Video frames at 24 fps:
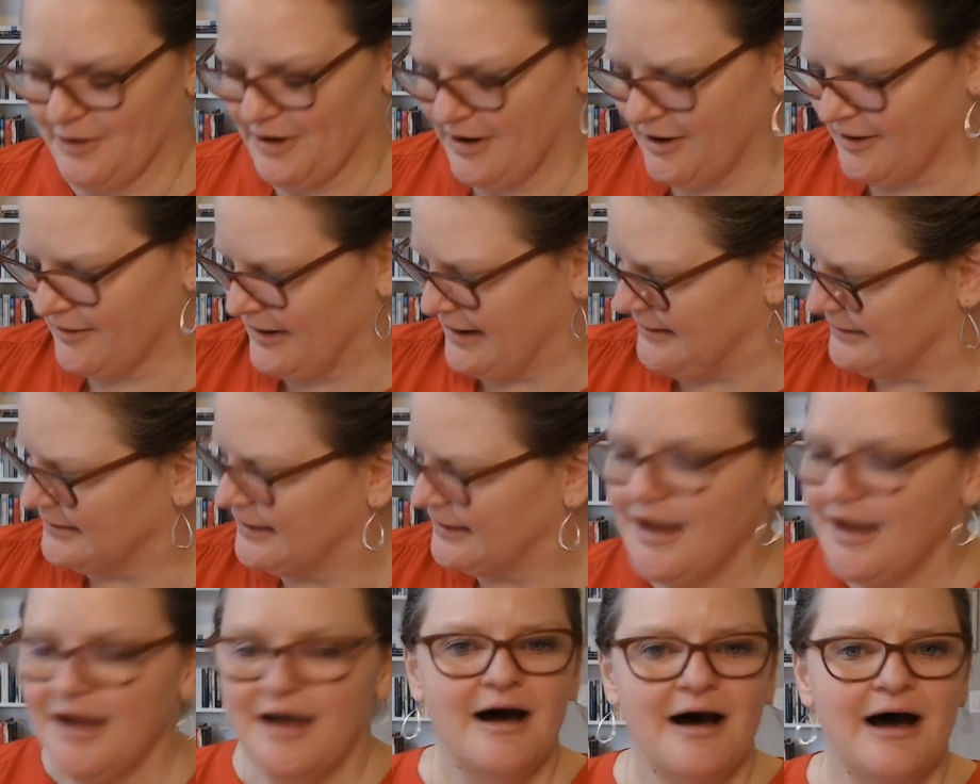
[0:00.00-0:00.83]
All right,
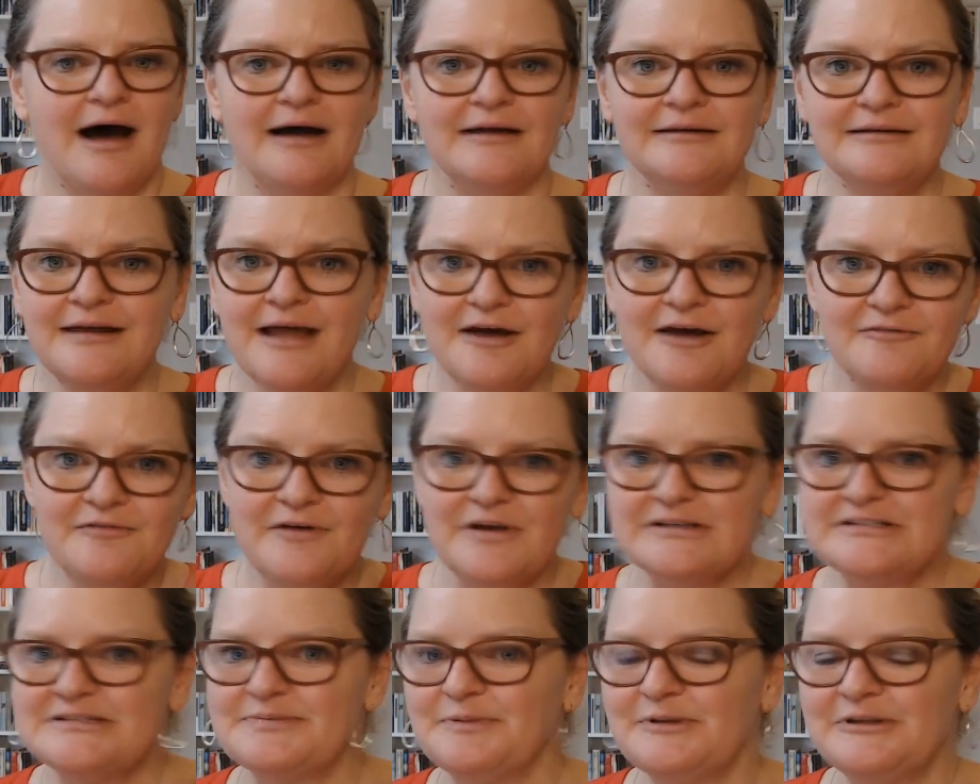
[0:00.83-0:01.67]
enough
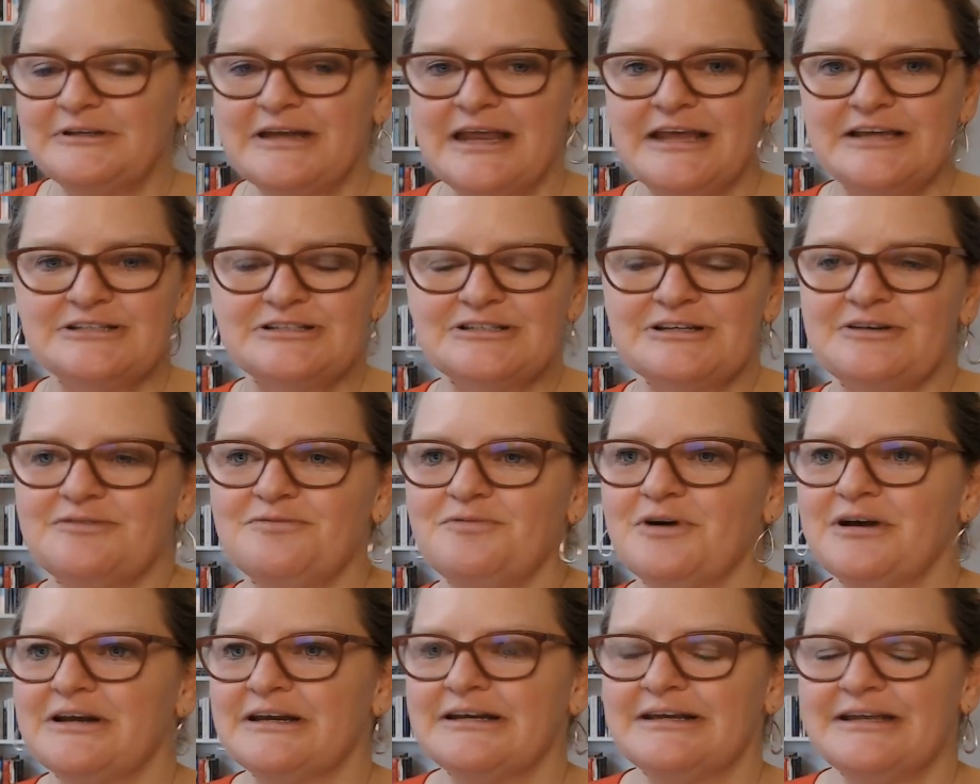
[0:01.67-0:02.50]
explanation of
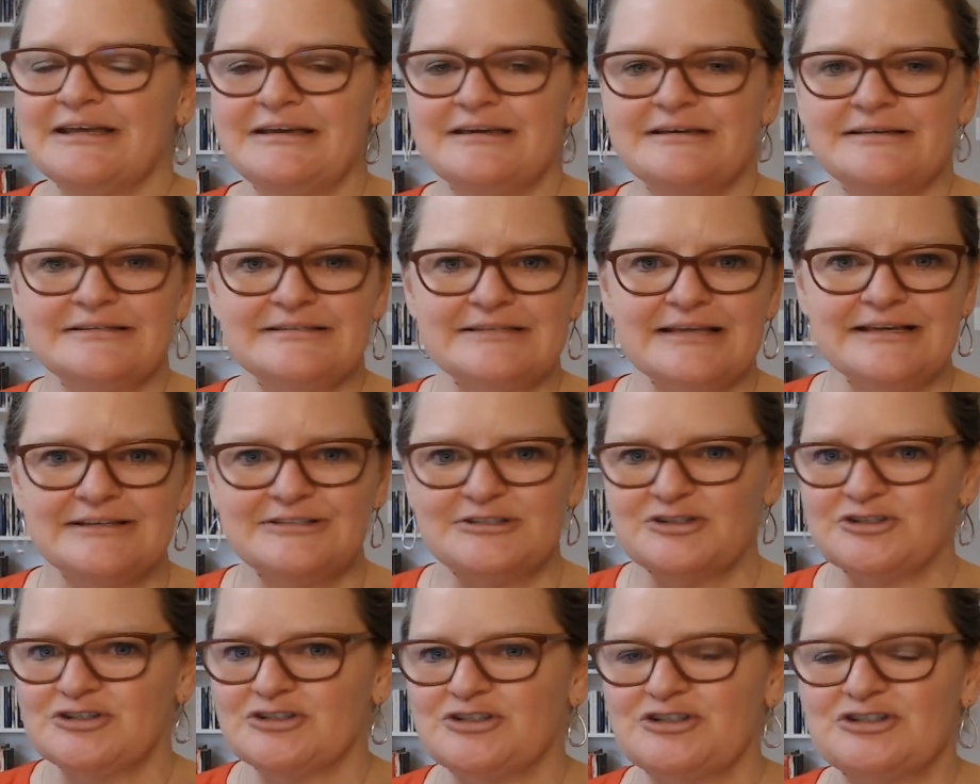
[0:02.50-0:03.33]
what it is. It's
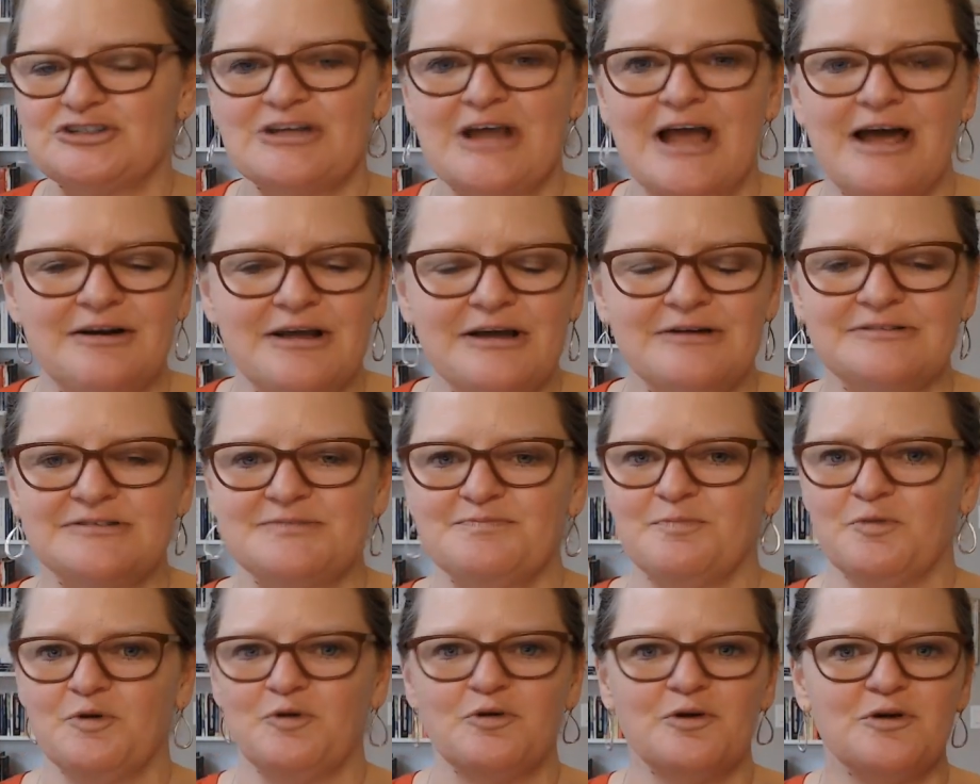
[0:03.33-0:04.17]
just shout outs
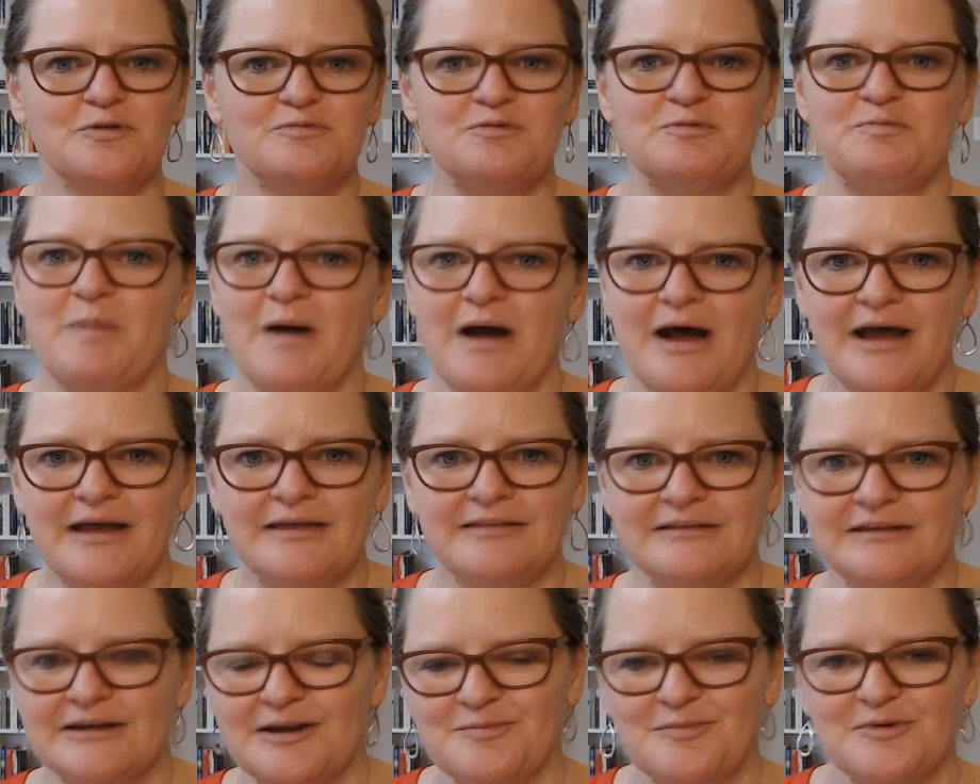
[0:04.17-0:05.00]
grouped by
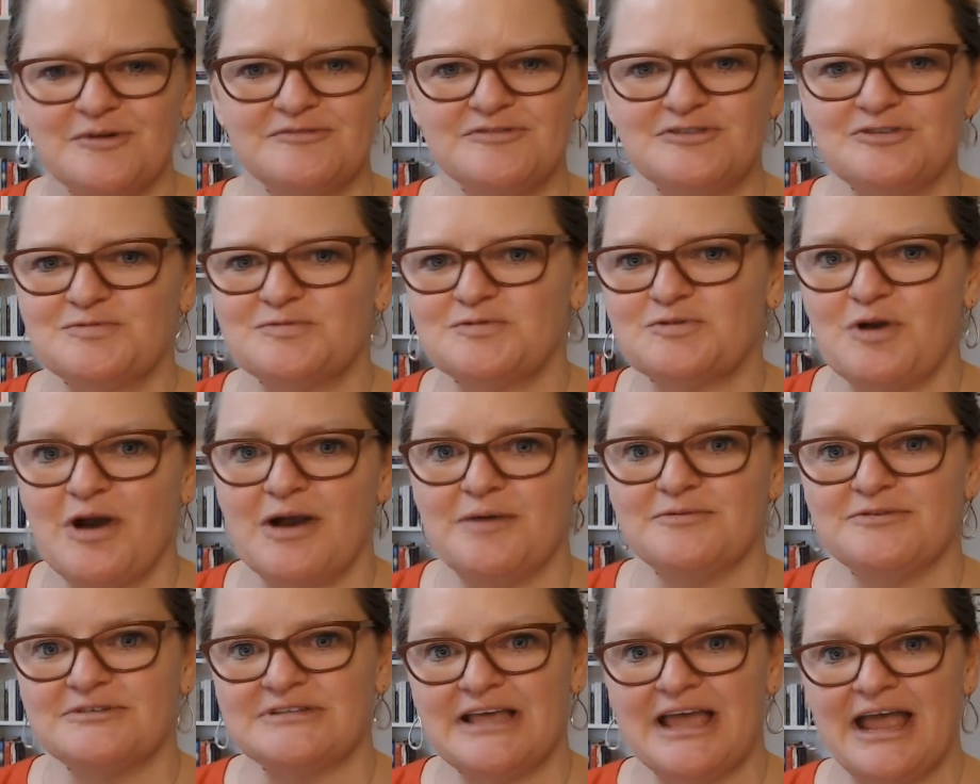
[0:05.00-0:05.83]
the number of
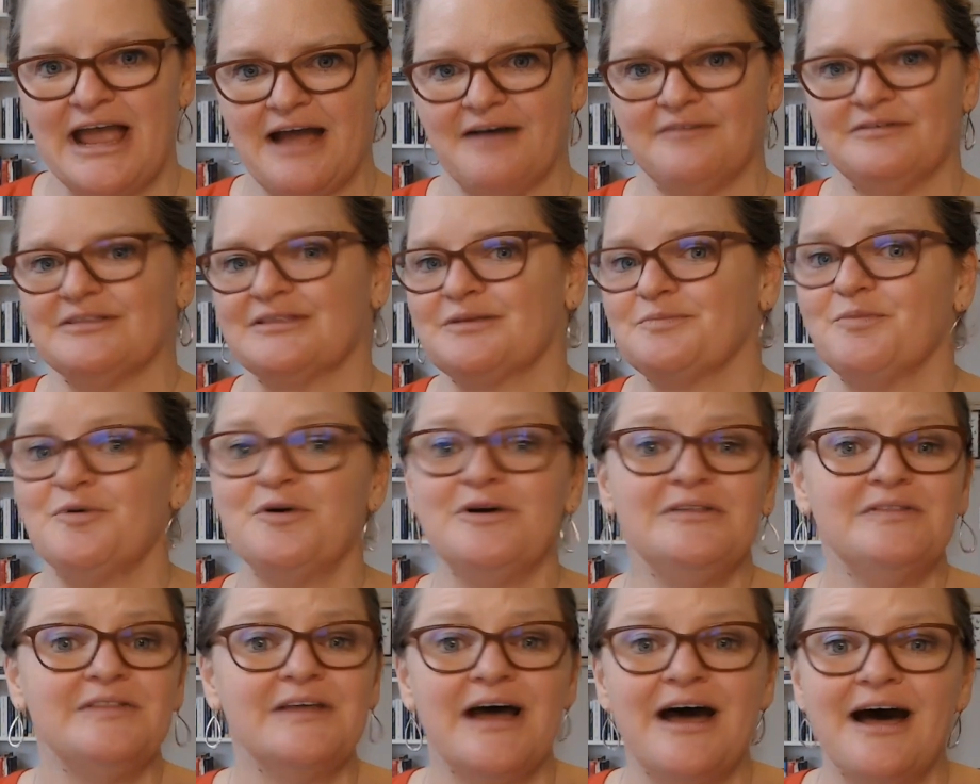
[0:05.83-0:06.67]
subscribers they have at the
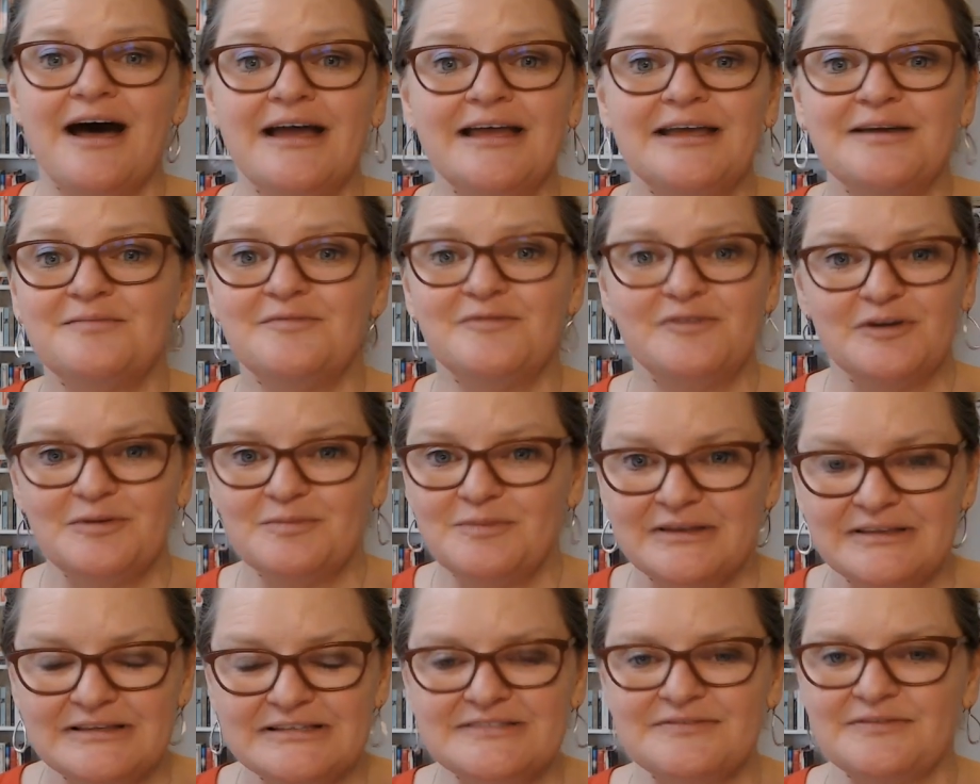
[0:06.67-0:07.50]
point that I am
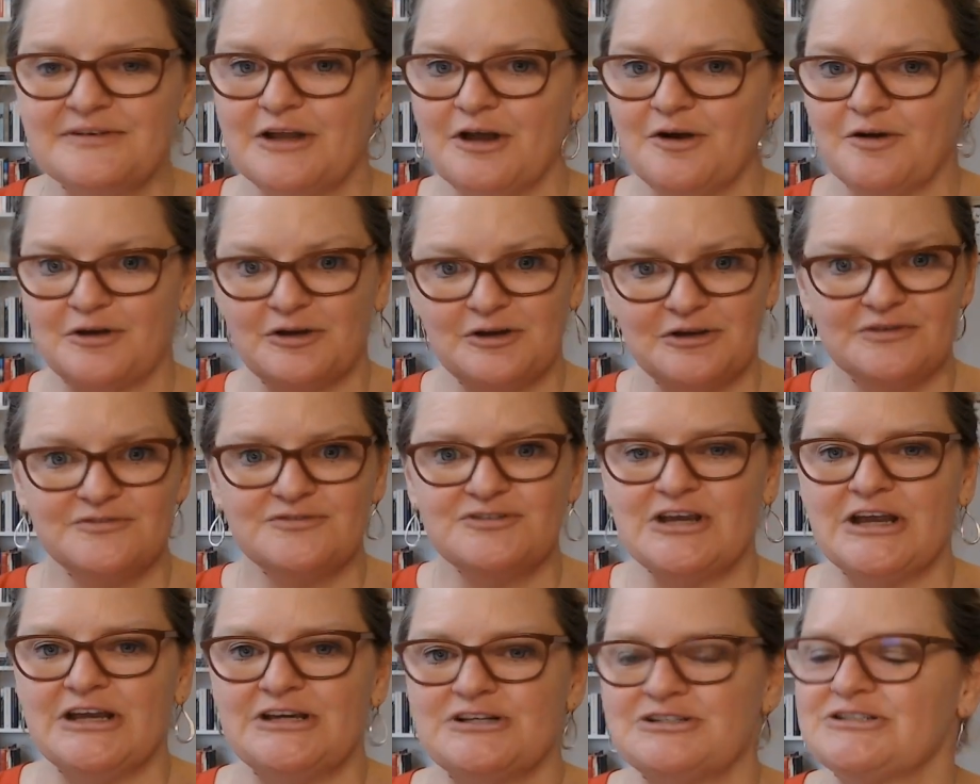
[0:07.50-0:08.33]
filming this video. It could have
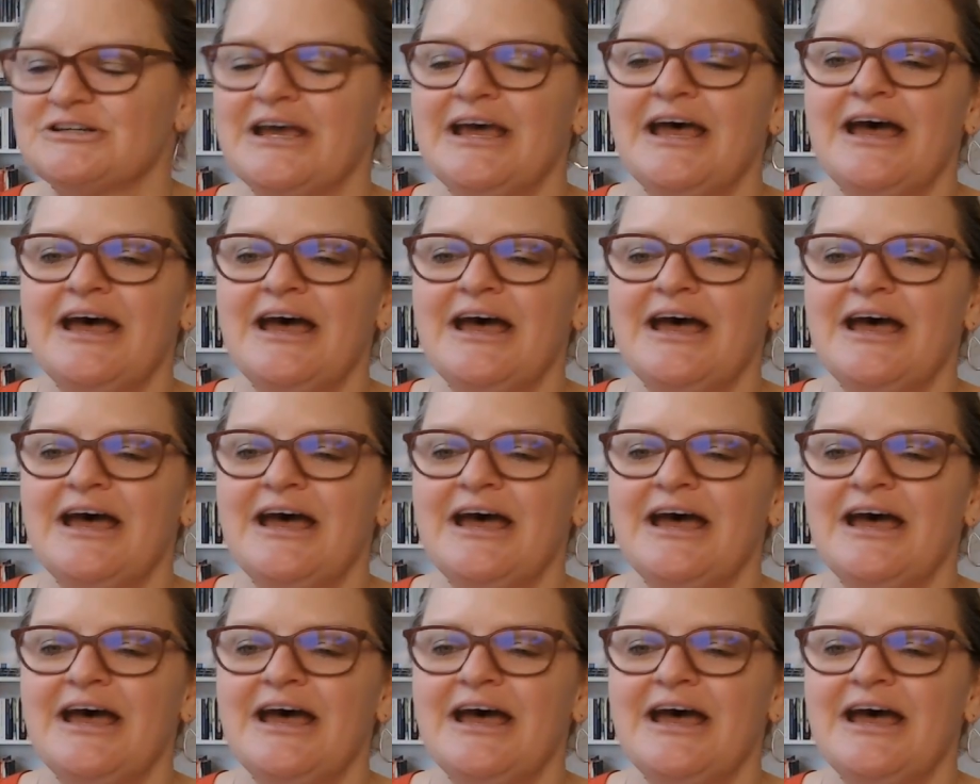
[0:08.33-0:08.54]
changed.